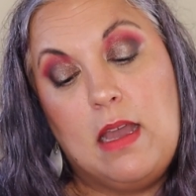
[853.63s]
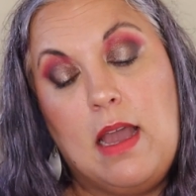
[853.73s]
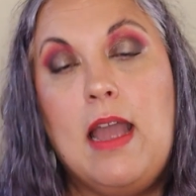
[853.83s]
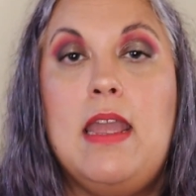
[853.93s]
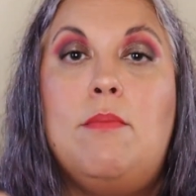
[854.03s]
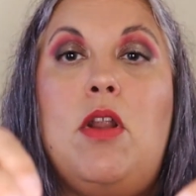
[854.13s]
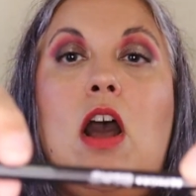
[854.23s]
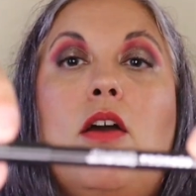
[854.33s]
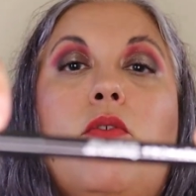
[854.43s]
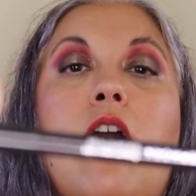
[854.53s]
I am
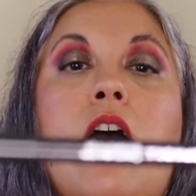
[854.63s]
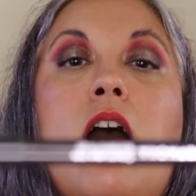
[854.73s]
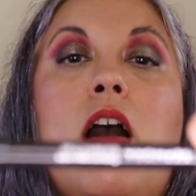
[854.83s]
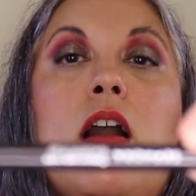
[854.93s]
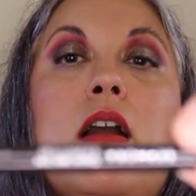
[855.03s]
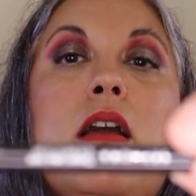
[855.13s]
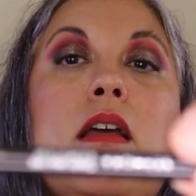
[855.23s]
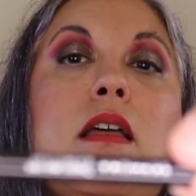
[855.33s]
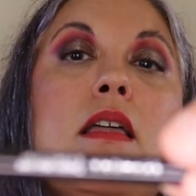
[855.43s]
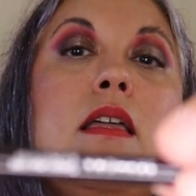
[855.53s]
not wrong.
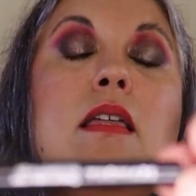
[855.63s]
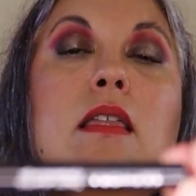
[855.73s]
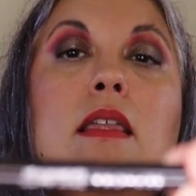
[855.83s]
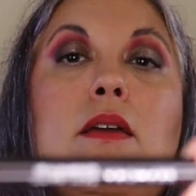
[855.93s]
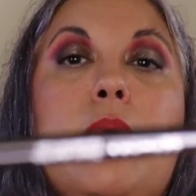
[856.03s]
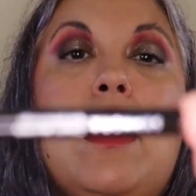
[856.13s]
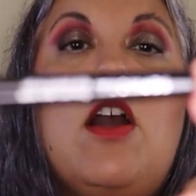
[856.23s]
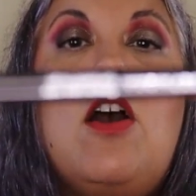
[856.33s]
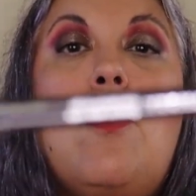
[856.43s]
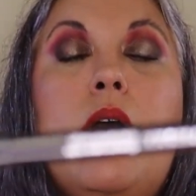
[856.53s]
There we
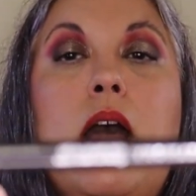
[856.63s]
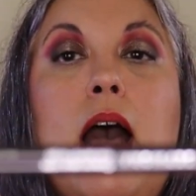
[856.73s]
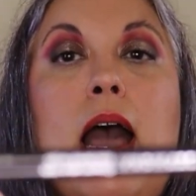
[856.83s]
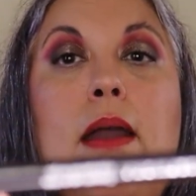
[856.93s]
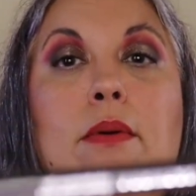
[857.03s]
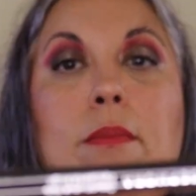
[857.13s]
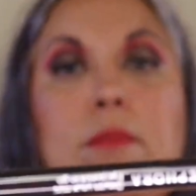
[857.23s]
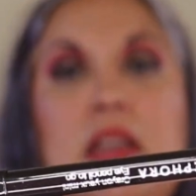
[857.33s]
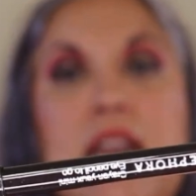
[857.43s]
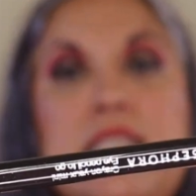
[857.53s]
go. I'm
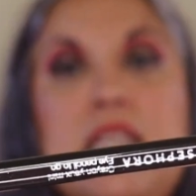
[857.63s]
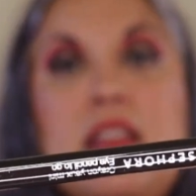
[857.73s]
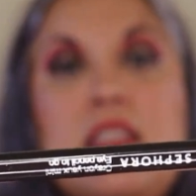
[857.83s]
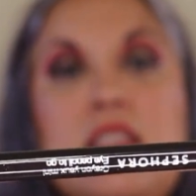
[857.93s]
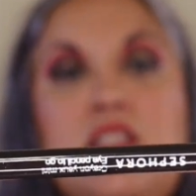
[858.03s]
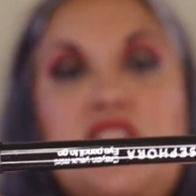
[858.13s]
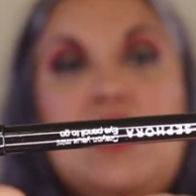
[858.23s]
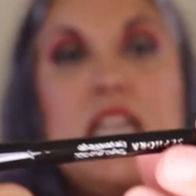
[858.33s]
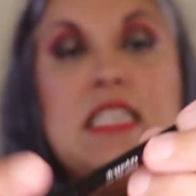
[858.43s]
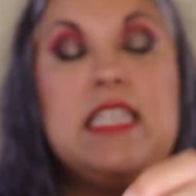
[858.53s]
guessing this is
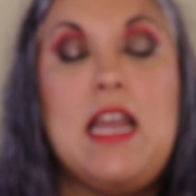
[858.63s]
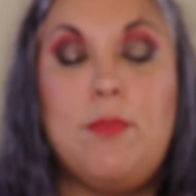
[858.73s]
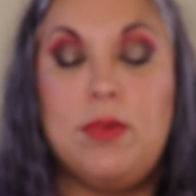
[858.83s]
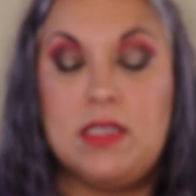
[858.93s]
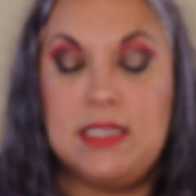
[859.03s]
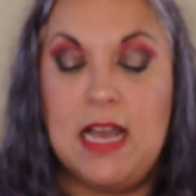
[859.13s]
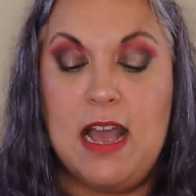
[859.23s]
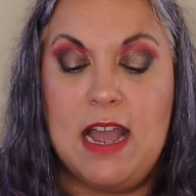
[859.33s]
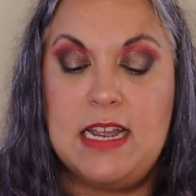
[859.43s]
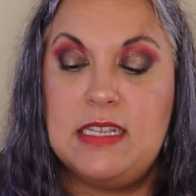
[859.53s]
just a sample
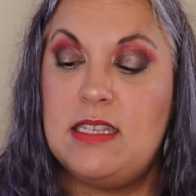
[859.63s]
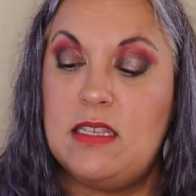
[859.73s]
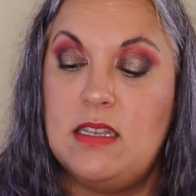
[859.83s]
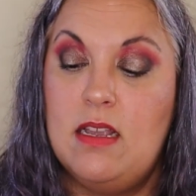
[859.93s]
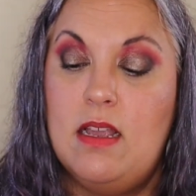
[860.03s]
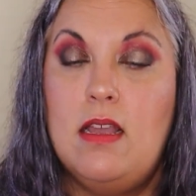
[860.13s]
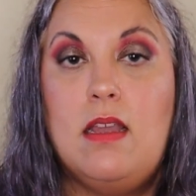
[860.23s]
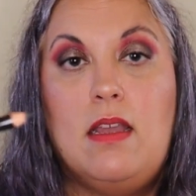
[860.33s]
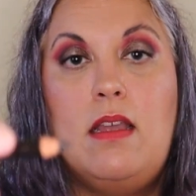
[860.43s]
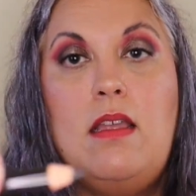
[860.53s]
size.
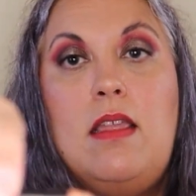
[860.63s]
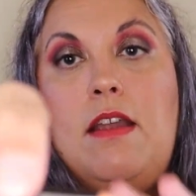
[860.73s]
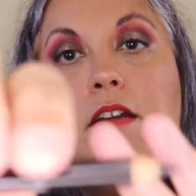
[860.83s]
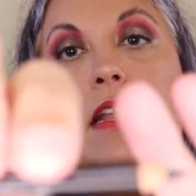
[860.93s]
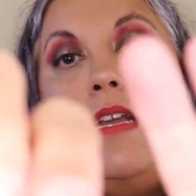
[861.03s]
There it